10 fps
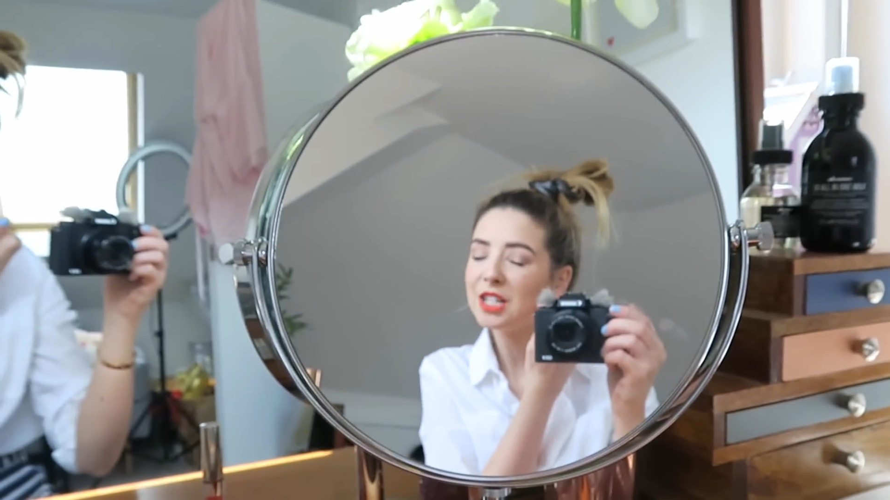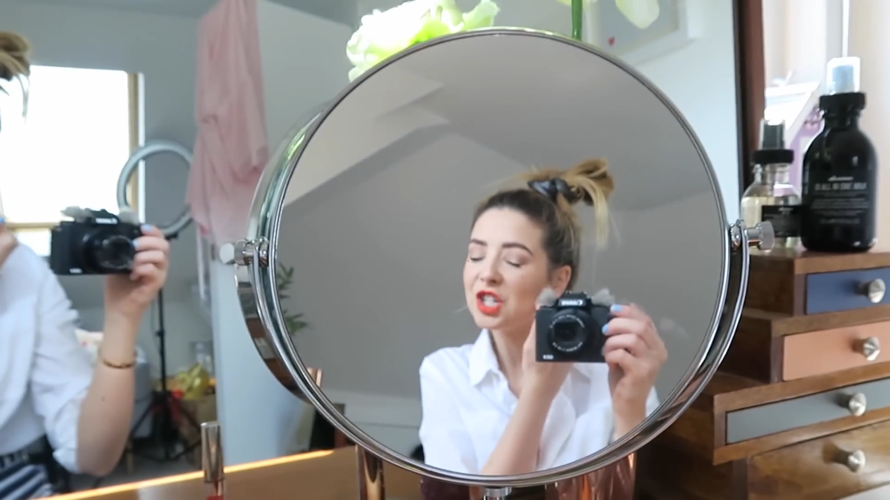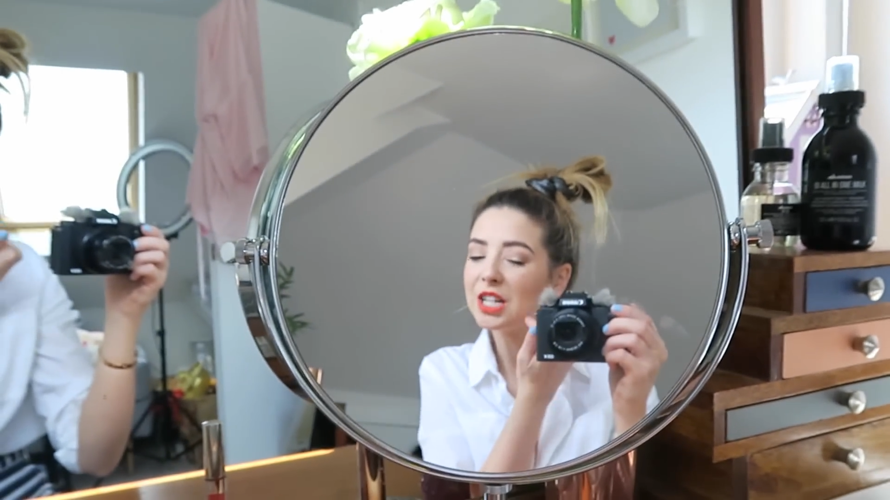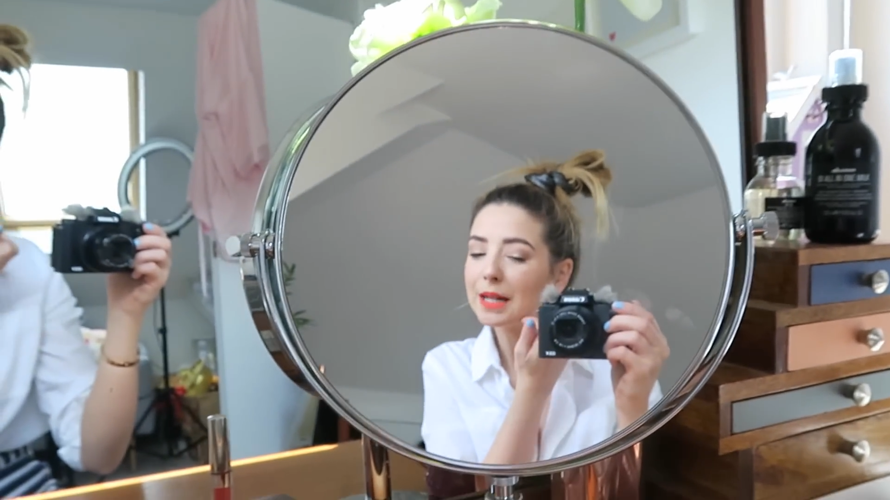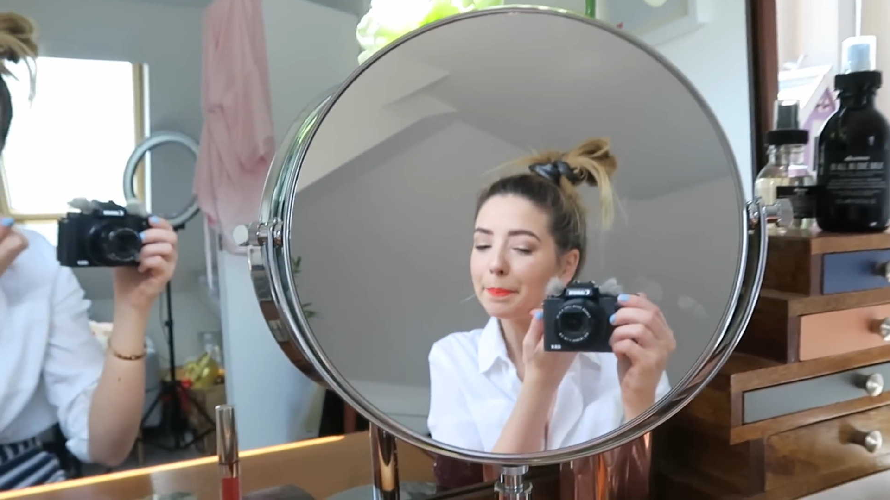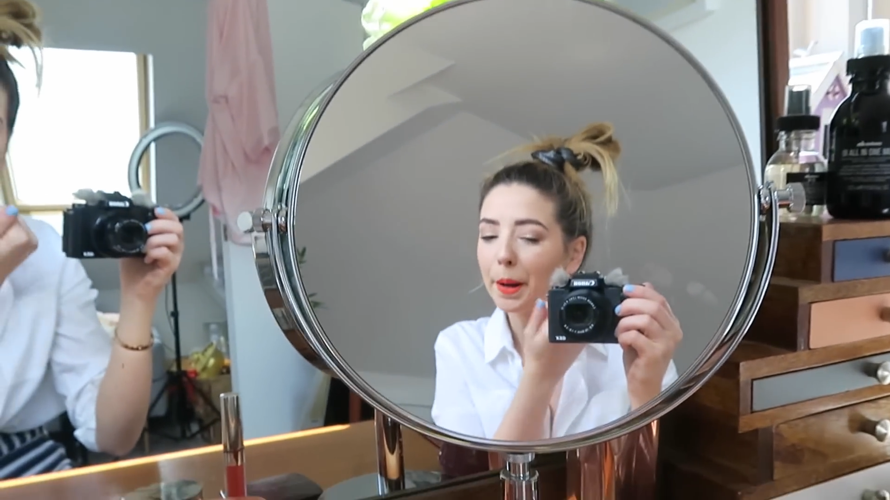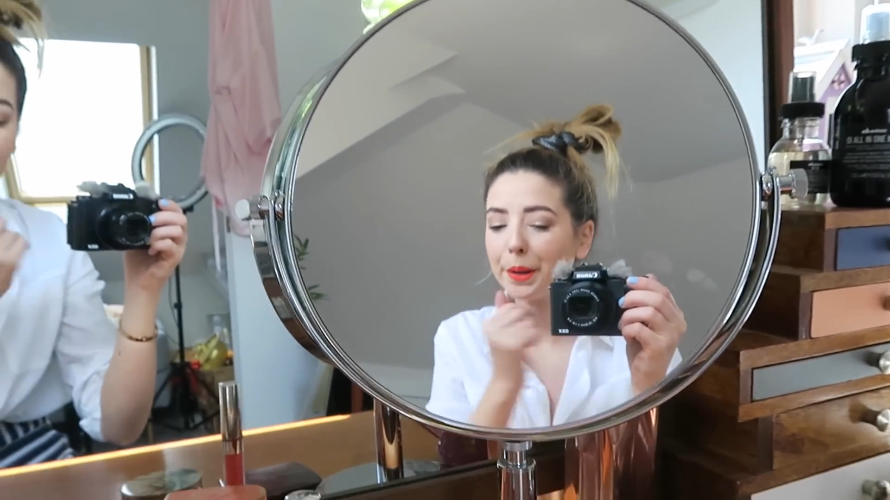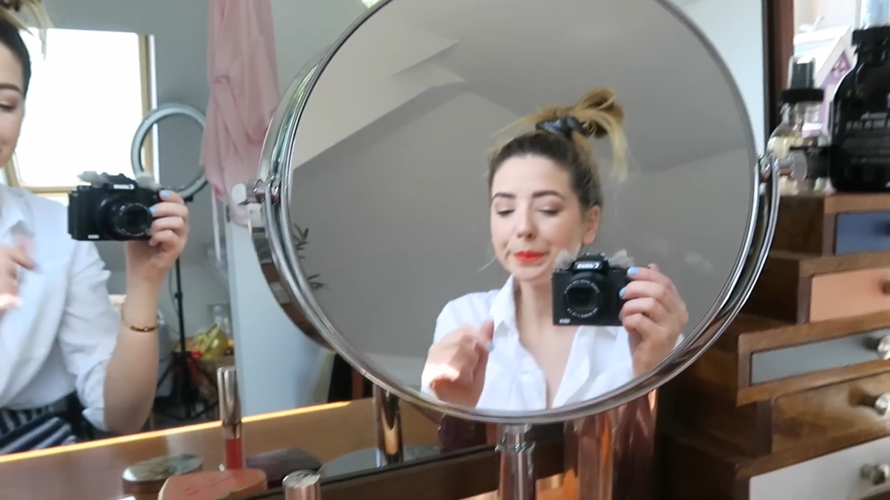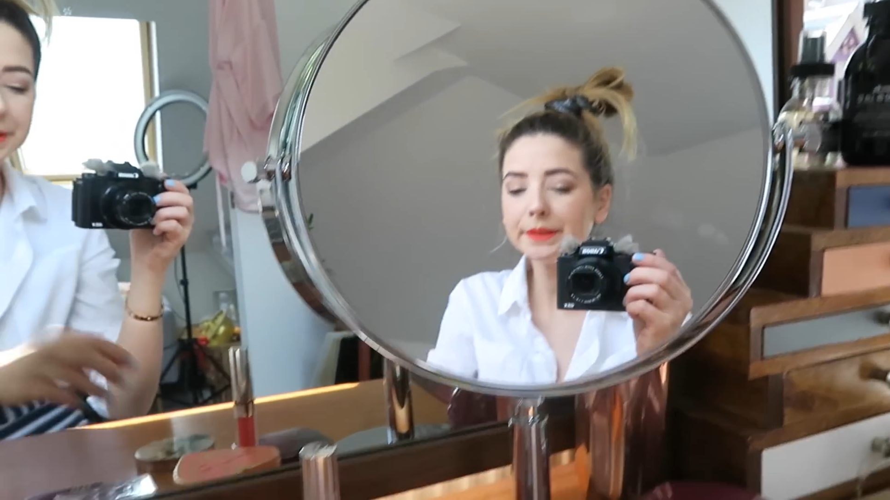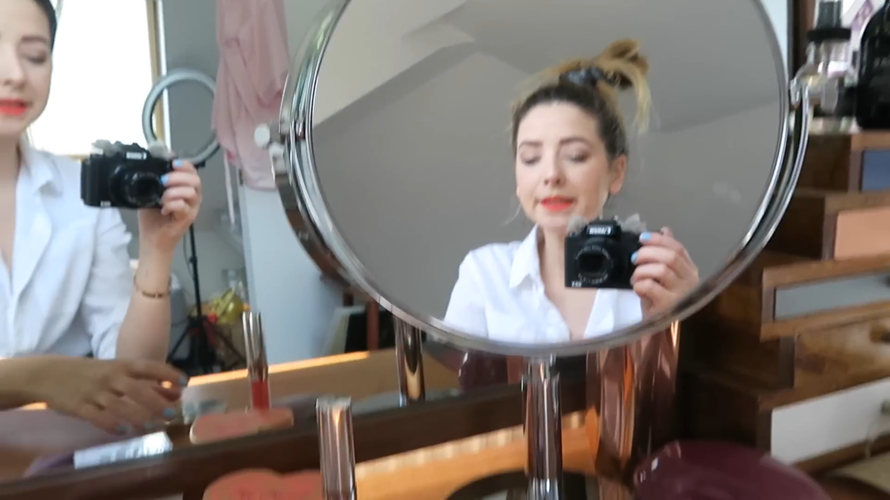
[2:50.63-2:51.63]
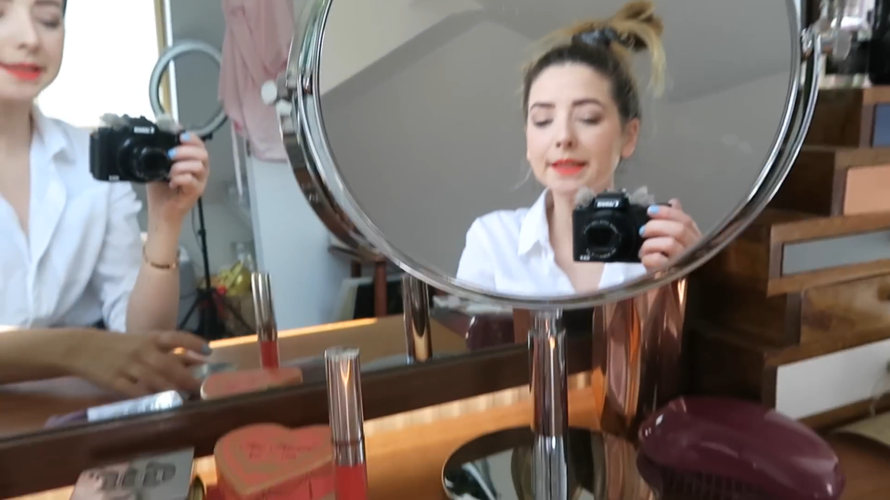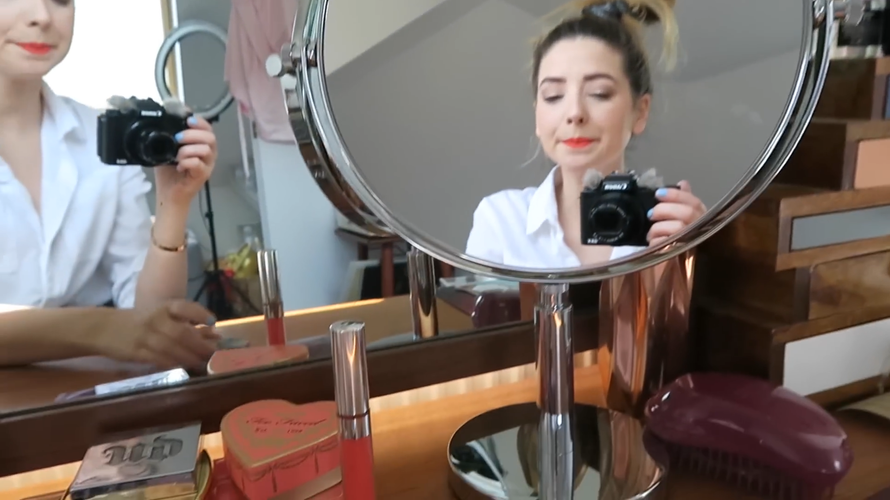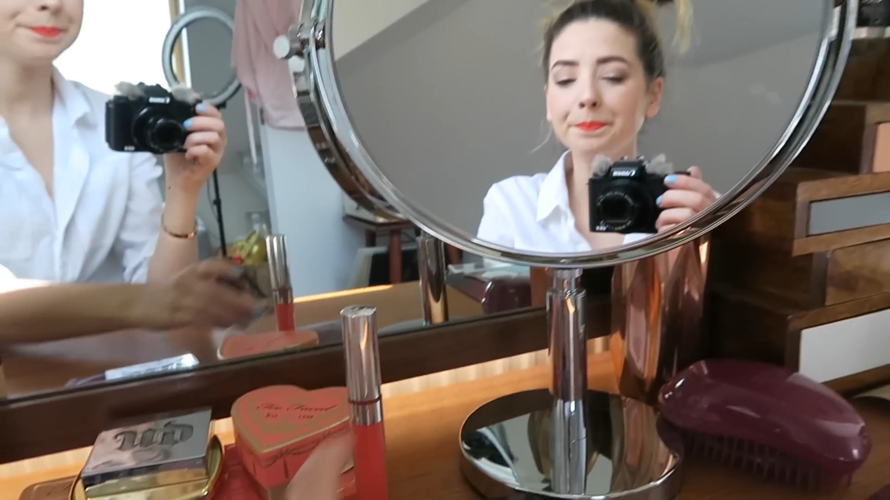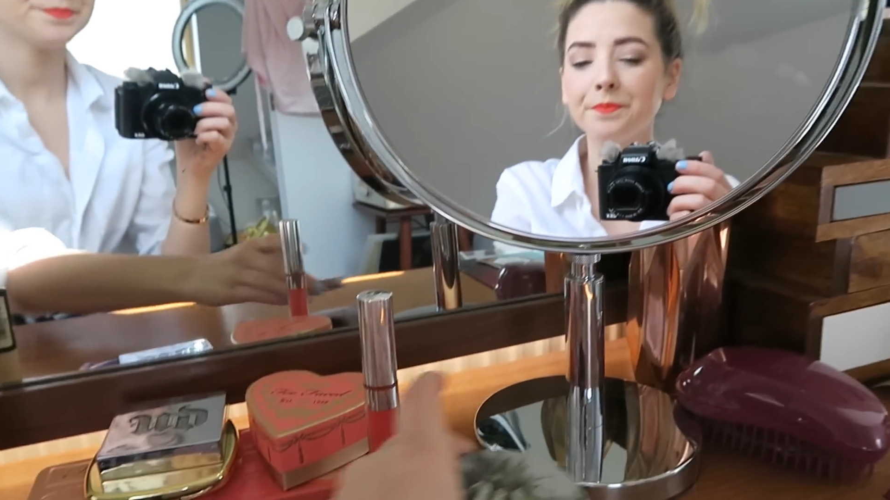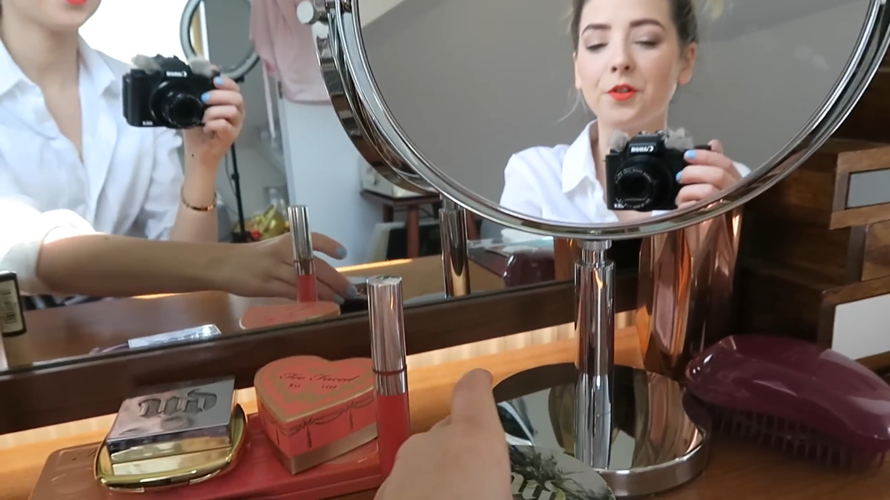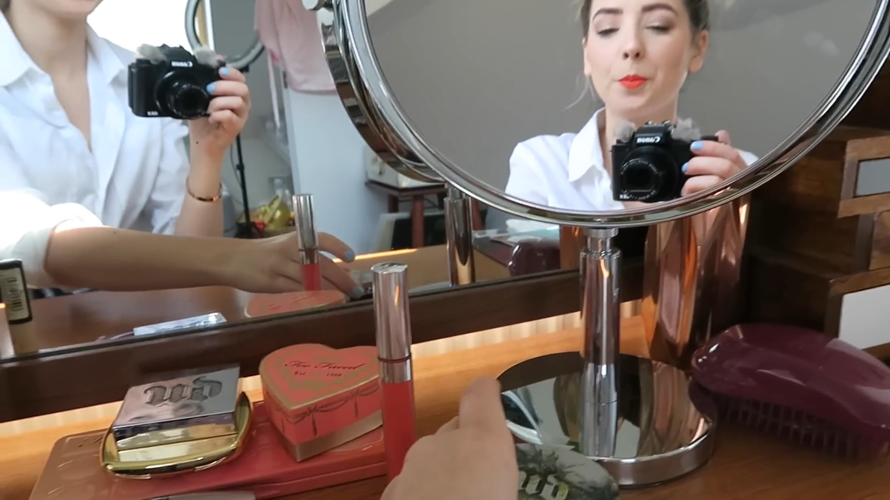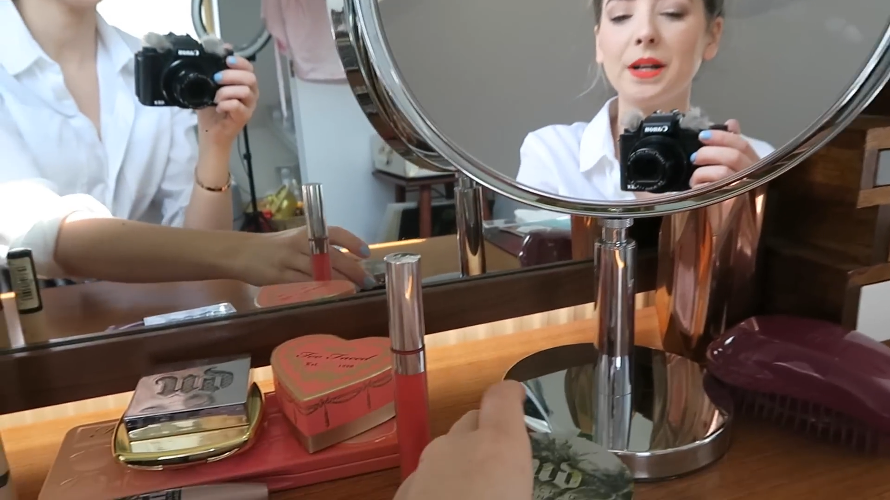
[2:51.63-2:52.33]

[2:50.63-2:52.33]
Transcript: cheekbones for a